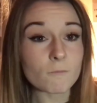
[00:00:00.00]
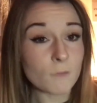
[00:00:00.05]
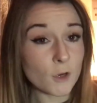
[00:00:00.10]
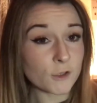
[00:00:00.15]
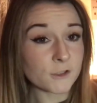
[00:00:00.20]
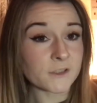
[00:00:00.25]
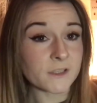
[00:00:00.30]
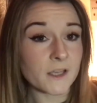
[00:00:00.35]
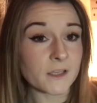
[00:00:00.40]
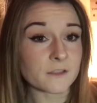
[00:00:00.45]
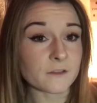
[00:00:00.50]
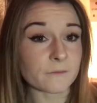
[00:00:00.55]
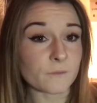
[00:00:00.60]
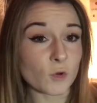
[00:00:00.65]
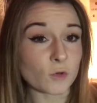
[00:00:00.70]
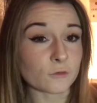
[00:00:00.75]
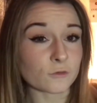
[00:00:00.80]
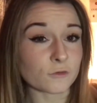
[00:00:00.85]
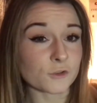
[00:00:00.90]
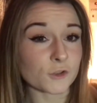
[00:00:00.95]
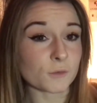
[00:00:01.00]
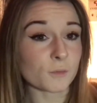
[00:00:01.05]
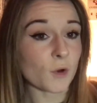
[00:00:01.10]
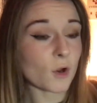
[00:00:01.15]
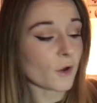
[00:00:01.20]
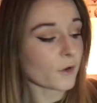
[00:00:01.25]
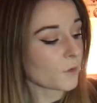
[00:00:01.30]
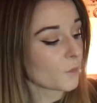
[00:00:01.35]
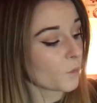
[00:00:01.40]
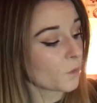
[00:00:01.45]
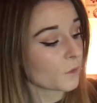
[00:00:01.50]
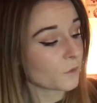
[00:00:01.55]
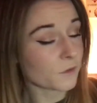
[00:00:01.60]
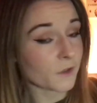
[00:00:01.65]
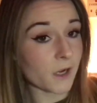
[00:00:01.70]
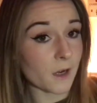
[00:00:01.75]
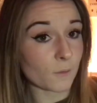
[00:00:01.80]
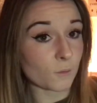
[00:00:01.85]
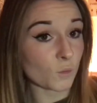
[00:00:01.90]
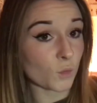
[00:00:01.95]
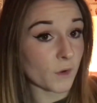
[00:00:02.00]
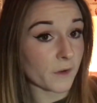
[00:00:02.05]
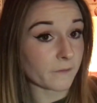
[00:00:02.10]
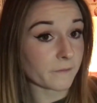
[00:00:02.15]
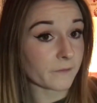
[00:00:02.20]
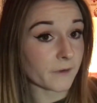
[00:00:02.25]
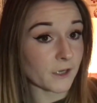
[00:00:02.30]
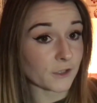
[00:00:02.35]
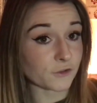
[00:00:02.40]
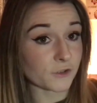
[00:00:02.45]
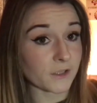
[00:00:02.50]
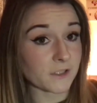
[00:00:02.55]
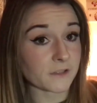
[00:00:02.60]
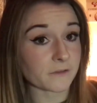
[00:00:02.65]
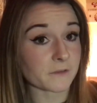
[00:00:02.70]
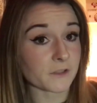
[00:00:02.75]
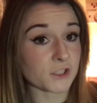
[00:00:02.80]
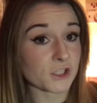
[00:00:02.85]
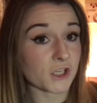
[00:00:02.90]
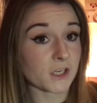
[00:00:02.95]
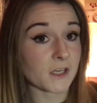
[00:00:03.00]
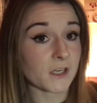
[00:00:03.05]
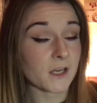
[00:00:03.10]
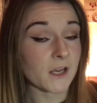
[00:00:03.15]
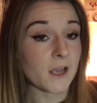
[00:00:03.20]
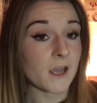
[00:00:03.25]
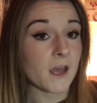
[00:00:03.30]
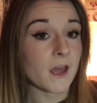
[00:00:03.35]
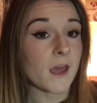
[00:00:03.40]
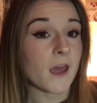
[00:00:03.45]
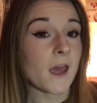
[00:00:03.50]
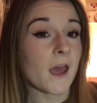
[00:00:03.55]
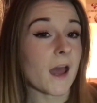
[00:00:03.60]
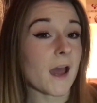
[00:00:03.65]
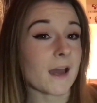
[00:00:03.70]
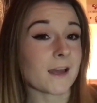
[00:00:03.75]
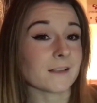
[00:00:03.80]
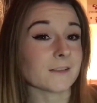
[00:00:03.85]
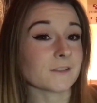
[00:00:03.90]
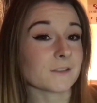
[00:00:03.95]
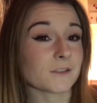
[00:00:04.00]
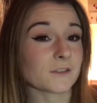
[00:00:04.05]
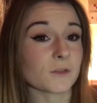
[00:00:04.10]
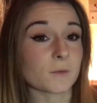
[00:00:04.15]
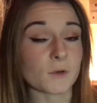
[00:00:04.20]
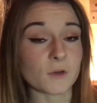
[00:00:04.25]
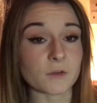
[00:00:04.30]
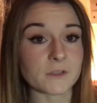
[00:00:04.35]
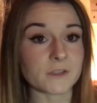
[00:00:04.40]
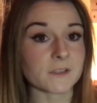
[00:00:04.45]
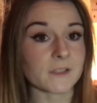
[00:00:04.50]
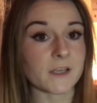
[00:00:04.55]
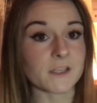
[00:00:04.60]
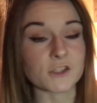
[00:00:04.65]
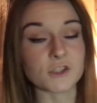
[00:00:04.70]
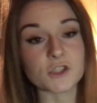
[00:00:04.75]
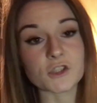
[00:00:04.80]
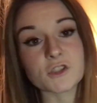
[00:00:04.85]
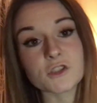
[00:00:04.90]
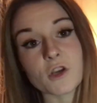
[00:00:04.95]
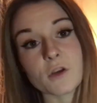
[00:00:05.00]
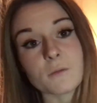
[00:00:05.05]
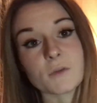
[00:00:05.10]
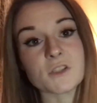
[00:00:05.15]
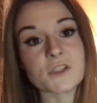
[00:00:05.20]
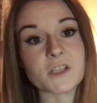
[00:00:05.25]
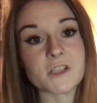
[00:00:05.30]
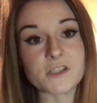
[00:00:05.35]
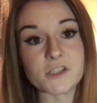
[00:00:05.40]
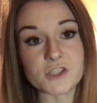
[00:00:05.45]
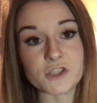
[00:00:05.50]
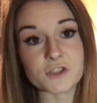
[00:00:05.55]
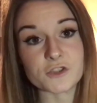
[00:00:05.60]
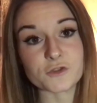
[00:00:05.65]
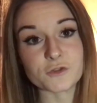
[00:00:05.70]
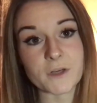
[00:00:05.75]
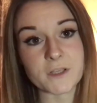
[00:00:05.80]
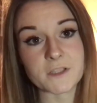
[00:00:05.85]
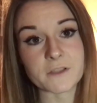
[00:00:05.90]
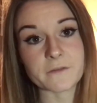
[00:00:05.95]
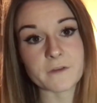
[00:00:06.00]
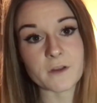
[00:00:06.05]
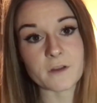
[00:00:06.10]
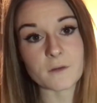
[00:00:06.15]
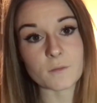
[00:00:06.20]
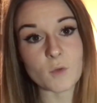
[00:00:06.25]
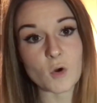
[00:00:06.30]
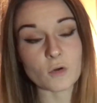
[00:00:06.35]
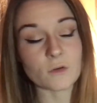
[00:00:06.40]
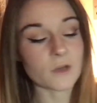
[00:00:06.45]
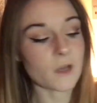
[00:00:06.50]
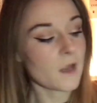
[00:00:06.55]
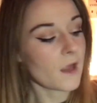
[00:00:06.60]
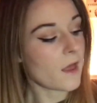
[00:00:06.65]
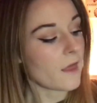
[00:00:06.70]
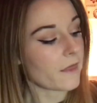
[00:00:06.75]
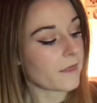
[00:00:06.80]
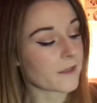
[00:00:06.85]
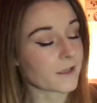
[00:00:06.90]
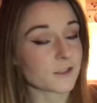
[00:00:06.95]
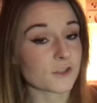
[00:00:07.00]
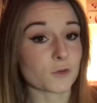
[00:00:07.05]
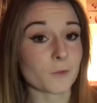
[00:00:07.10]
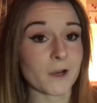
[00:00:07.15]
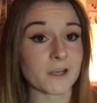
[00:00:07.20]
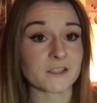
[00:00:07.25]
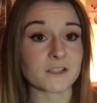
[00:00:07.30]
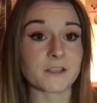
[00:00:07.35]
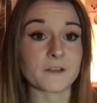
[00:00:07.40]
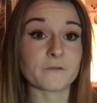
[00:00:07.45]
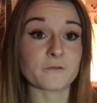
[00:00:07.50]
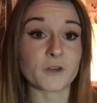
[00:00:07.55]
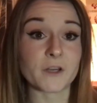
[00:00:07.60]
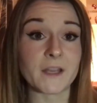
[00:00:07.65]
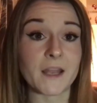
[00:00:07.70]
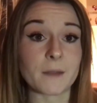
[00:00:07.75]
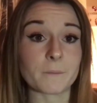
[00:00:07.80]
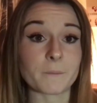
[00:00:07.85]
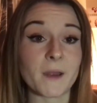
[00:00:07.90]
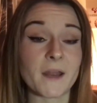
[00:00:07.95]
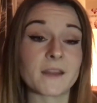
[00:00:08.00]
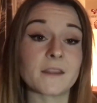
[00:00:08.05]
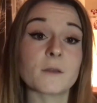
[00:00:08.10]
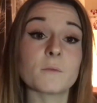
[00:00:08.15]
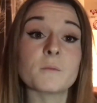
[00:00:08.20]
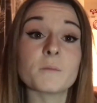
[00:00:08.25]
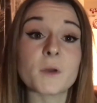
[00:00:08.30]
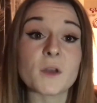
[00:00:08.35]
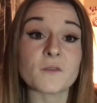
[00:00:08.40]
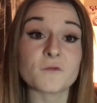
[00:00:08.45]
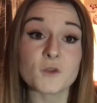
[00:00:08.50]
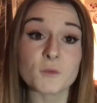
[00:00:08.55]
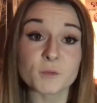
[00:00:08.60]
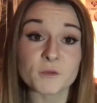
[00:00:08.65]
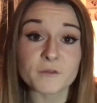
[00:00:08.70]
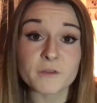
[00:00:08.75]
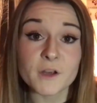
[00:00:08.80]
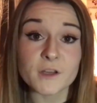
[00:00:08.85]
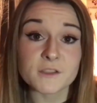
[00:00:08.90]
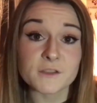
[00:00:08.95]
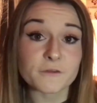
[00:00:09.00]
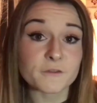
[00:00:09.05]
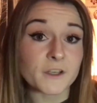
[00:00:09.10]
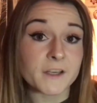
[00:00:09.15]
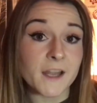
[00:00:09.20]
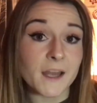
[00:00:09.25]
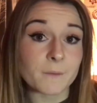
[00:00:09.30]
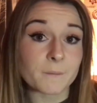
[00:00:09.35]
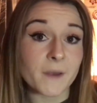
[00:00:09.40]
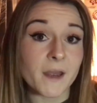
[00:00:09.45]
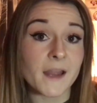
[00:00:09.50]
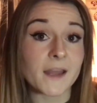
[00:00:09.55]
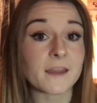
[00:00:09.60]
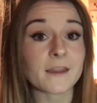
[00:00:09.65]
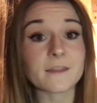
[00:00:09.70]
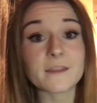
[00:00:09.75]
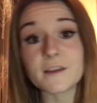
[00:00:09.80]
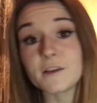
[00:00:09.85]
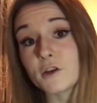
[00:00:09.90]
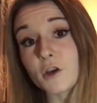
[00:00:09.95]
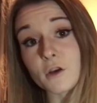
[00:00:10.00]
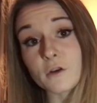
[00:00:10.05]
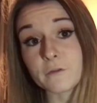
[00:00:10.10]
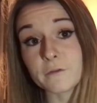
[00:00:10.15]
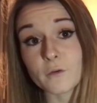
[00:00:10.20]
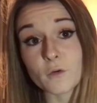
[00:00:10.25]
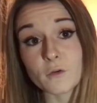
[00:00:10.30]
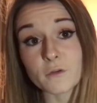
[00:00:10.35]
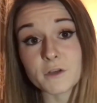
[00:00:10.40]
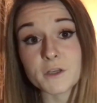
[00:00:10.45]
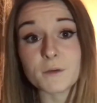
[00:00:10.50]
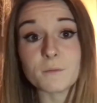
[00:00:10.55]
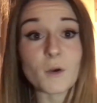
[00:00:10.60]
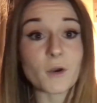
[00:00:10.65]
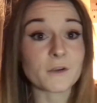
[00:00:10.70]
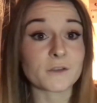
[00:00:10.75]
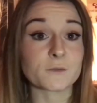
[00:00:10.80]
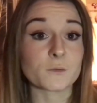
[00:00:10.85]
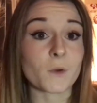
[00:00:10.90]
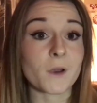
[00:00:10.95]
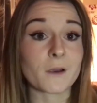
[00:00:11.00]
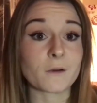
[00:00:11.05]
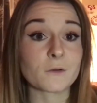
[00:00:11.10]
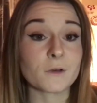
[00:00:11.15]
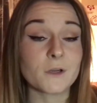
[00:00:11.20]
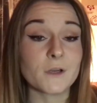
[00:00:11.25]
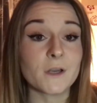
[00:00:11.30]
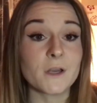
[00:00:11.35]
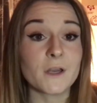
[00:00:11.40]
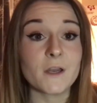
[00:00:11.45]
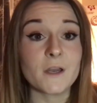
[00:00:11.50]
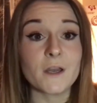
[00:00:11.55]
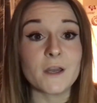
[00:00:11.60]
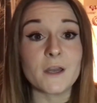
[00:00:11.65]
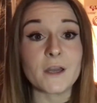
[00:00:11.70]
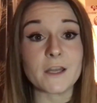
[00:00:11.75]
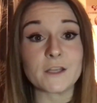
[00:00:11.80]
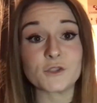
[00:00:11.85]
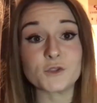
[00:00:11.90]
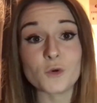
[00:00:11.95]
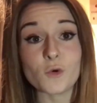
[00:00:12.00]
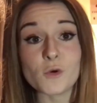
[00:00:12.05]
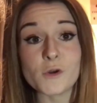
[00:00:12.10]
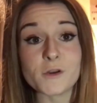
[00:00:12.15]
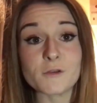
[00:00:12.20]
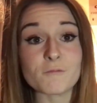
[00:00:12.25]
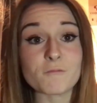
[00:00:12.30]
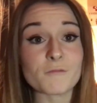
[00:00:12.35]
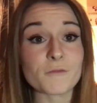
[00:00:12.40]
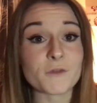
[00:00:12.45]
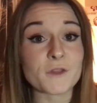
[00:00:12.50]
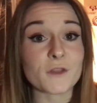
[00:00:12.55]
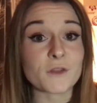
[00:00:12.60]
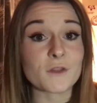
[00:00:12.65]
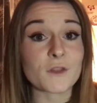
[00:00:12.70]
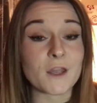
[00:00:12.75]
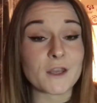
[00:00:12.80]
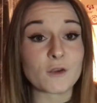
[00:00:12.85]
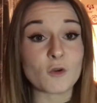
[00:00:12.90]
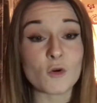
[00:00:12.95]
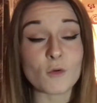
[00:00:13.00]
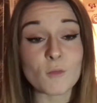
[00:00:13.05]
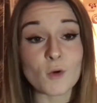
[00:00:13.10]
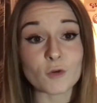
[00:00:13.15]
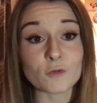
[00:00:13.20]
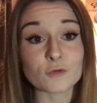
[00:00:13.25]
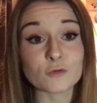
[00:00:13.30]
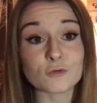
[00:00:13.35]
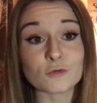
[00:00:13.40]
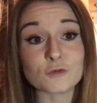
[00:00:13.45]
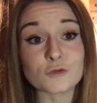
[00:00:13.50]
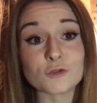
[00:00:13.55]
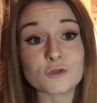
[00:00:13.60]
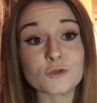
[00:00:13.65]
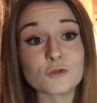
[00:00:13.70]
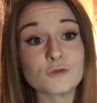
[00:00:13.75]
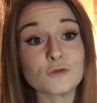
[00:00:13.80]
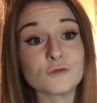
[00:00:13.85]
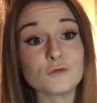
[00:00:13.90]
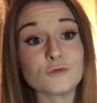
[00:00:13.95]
Most sets of models you buy will come with a transfer sheet, and to be honest, it's just so much easier to transfer them on than to actually freehand paint them. But if you prefer to freehand paint, then go for it. You might as well enjoy them. They're your models.